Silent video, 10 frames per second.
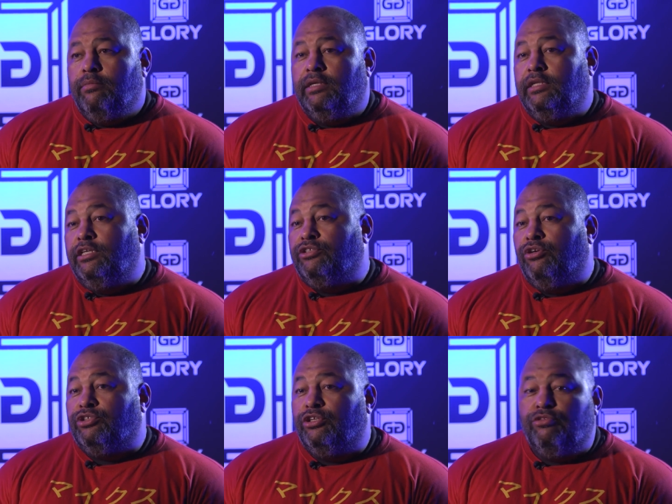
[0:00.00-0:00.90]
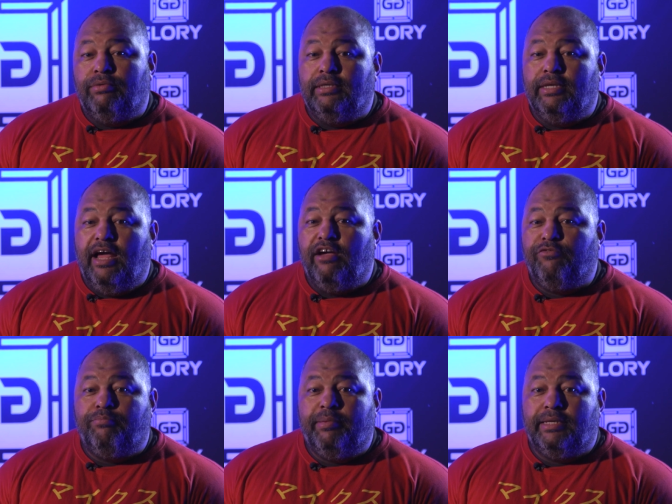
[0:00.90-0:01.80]
But he's also the one
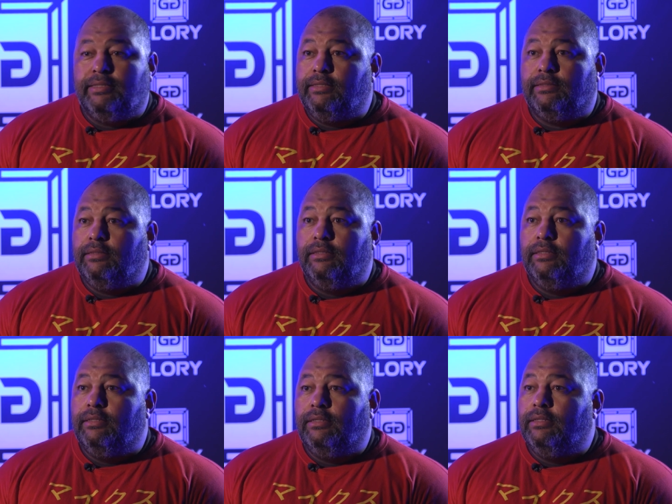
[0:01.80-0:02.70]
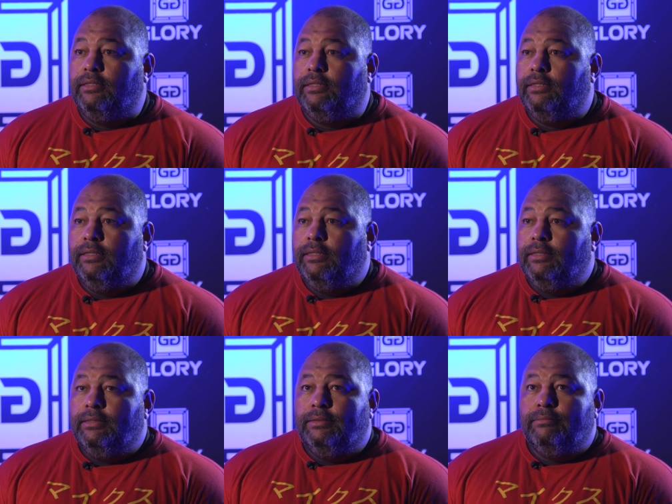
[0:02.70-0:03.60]
I've picked uh,
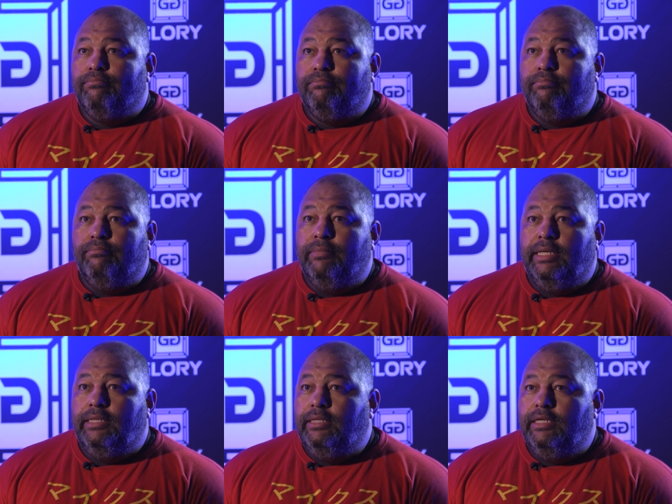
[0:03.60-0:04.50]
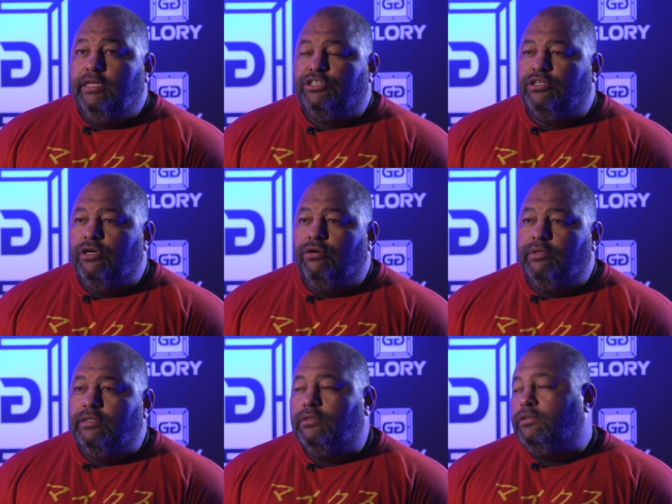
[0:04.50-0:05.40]
many years
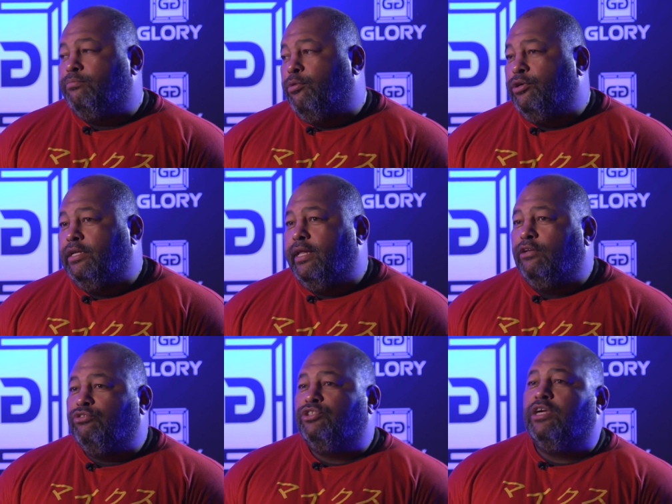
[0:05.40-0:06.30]
ago and pointed out to